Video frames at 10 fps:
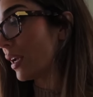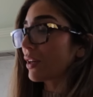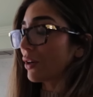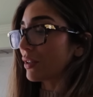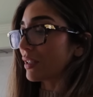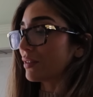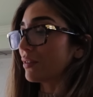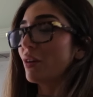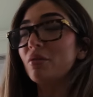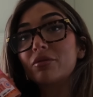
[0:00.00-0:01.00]
I got this
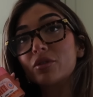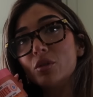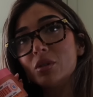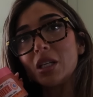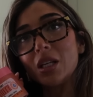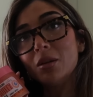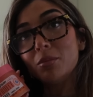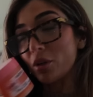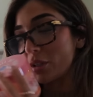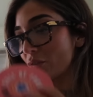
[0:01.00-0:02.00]
fruity
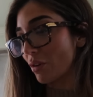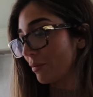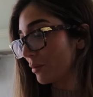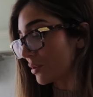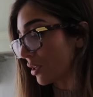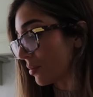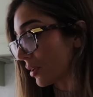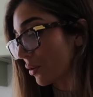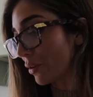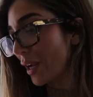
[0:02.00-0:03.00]
body scrub from Soap
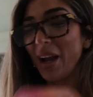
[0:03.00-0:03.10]
and Glory.